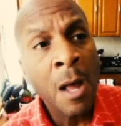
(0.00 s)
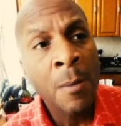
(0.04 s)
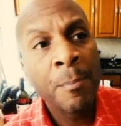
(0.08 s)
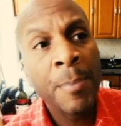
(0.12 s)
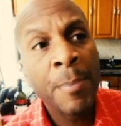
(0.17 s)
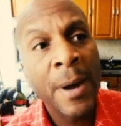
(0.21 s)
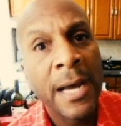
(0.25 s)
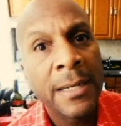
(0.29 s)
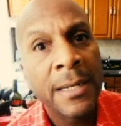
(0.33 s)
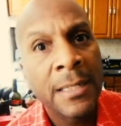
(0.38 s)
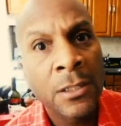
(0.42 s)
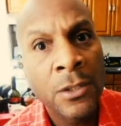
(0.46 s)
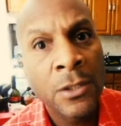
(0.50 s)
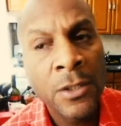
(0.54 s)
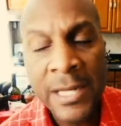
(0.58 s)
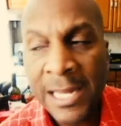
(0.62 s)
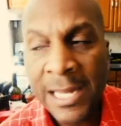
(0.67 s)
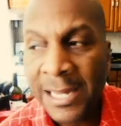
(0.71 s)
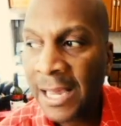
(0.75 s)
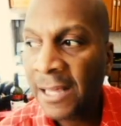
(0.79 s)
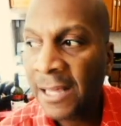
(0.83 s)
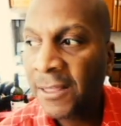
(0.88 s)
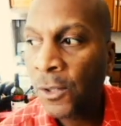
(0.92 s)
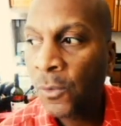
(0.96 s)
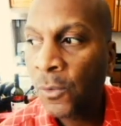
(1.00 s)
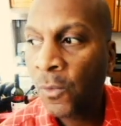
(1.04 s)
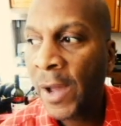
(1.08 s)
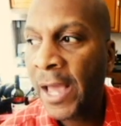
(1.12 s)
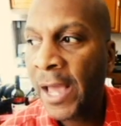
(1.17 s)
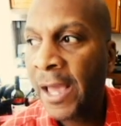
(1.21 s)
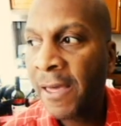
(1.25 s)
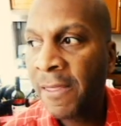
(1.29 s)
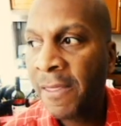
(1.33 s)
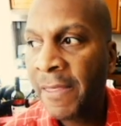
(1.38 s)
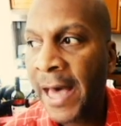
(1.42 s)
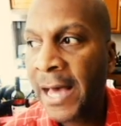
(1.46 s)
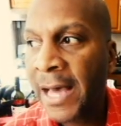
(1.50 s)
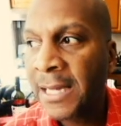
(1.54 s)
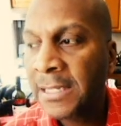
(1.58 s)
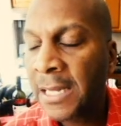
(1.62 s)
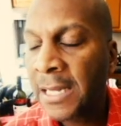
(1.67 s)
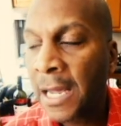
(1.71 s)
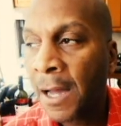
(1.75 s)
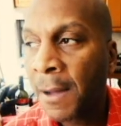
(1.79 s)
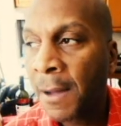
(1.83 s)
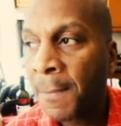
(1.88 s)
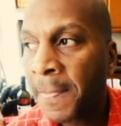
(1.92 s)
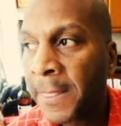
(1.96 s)
but looking at the way that
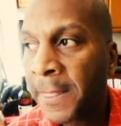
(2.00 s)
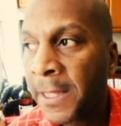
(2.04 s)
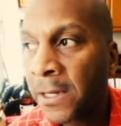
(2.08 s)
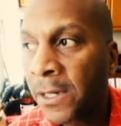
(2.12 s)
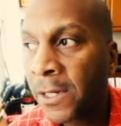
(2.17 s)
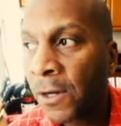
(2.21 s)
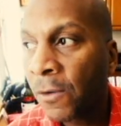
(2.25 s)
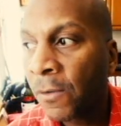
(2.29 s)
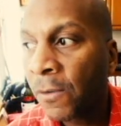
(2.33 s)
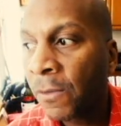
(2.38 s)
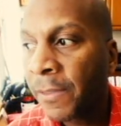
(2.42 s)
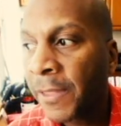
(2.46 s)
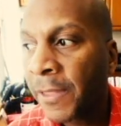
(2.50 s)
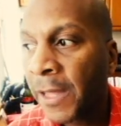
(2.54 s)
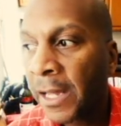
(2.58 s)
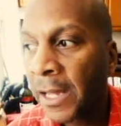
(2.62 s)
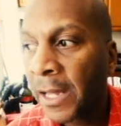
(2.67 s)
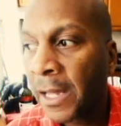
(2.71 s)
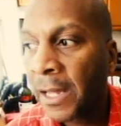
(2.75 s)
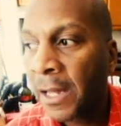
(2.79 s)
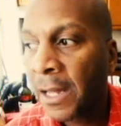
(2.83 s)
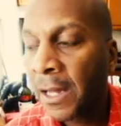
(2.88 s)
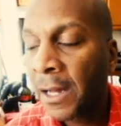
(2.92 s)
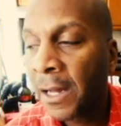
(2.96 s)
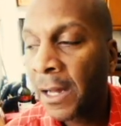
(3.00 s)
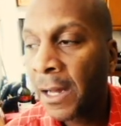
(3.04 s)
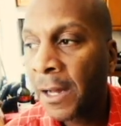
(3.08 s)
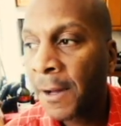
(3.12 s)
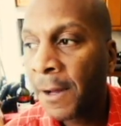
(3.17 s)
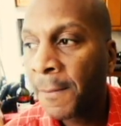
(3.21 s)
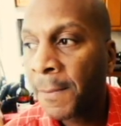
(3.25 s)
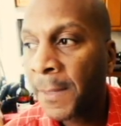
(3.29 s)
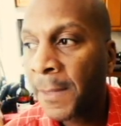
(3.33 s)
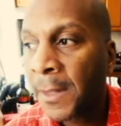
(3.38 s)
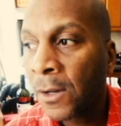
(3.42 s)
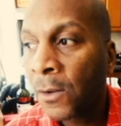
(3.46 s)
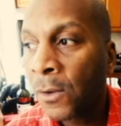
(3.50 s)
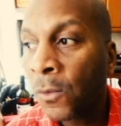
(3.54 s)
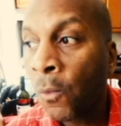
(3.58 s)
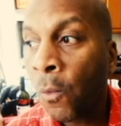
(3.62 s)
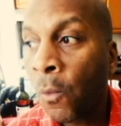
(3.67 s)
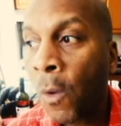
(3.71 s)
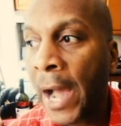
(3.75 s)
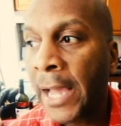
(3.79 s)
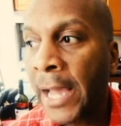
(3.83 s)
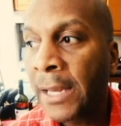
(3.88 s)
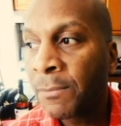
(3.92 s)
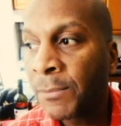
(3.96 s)
um, you know, the um,
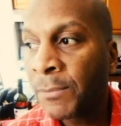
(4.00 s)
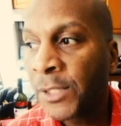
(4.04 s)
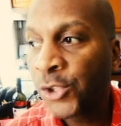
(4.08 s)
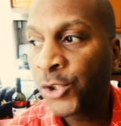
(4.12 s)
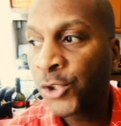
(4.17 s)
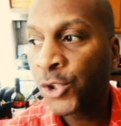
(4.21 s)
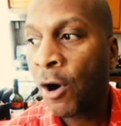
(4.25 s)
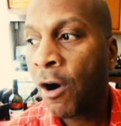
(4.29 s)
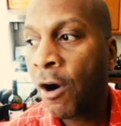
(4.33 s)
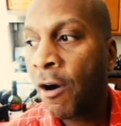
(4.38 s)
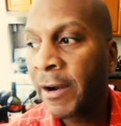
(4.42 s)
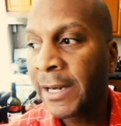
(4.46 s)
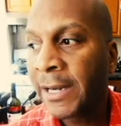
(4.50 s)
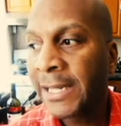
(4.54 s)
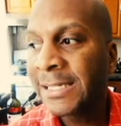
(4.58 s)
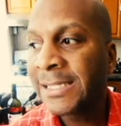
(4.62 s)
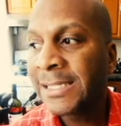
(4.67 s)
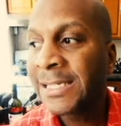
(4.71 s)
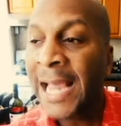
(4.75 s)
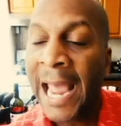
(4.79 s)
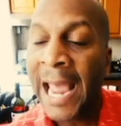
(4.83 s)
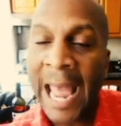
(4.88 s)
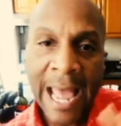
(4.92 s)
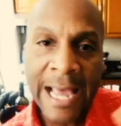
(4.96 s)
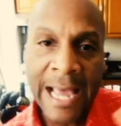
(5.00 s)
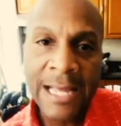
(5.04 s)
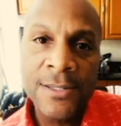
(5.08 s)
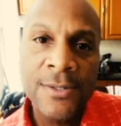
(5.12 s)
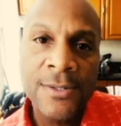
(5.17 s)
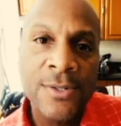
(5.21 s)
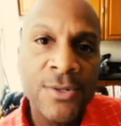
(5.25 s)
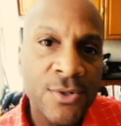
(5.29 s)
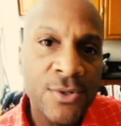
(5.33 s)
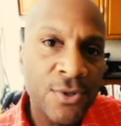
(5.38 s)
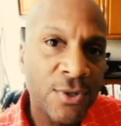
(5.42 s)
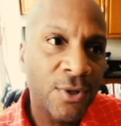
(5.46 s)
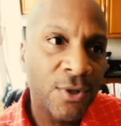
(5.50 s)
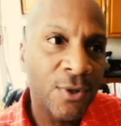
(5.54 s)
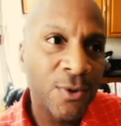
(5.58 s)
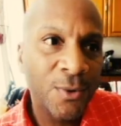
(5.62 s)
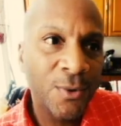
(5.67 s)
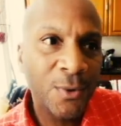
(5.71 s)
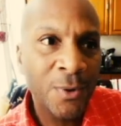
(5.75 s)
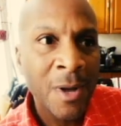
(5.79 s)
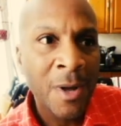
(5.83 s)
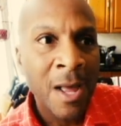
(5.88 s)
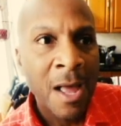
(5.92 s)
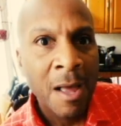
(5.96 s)
white majority tends
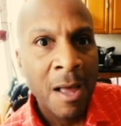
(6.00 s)
to